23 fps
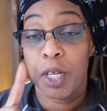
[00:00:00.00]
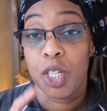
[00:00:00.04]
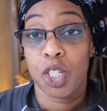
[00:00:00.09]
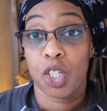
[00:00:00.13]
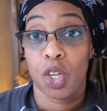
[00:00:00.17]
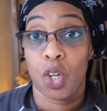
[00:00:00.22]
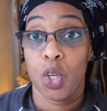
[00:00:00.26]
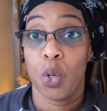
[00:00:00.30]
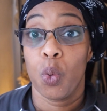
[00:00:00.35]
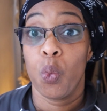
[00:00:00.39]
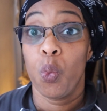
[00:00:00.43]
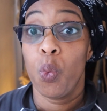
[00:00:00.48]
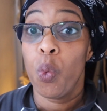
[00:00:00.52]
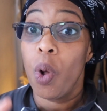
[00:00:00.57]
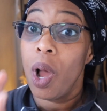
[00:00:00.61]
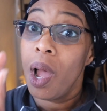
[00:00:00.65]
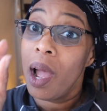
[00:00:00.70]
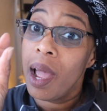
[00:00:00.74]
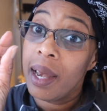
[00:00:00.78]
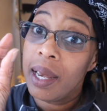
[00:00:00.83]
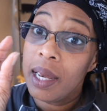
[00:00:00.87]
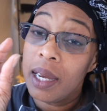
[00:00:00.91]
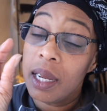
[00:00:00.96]
me show you
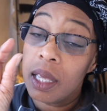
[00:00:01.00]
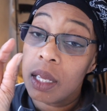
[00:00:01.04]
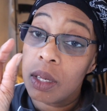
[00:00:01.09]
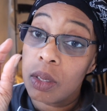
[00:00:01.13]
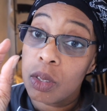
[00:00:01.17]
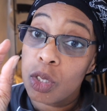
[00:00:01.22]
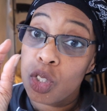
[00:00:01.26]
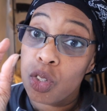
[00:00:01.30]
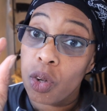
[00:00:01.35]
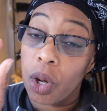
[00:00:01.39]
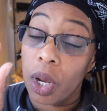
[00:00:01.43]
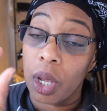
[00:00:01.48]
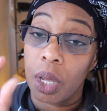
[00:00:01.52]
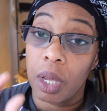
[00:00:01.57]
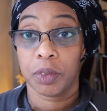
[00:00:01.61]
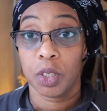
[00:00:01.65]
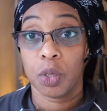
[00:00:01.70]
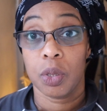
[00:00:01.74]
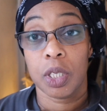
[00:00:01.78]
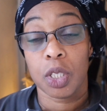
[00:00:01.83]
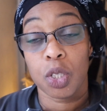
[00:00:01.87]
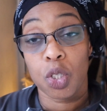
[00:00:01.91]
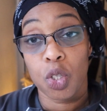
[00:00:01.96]
one little trick.
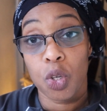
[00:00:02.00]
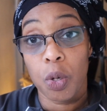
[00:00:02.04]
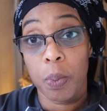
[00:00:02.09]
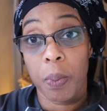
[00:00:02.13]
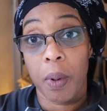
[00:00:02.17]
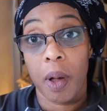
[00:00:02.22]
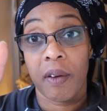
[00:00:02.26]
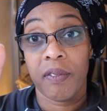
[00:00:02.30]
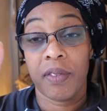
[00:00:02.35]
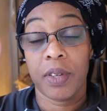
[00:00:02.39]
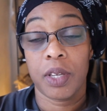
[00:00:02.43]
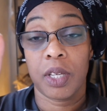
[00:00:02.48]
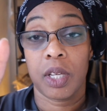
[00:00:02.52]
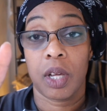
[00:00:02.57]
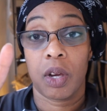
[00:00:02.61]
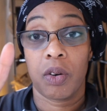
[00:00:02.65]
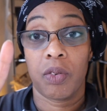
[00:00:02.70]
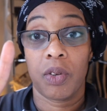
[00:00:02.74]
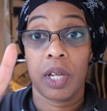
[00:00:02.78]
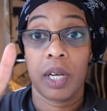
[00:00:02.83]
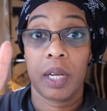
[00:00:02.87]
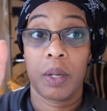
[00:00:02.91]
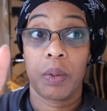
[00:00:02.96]
So it's a two-part
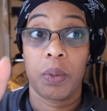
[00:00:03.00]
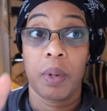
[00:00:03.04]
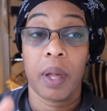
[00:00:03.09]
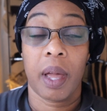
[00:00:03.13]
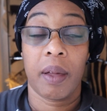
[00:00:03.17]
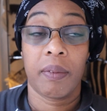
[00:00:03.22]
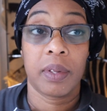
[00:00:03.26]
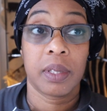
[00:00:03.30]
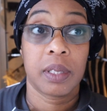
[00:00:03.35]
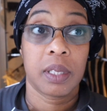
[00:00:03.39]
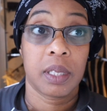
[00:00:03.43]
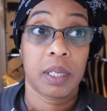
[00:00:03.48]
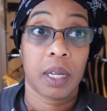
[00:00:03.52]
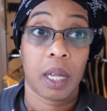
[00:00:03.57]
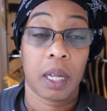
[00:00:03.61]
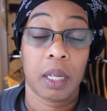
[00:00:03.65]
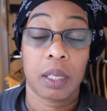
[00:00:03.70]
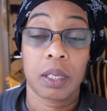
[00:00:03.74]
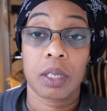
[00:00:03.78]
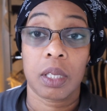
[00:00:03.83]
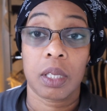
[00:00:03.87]
video really we're having today.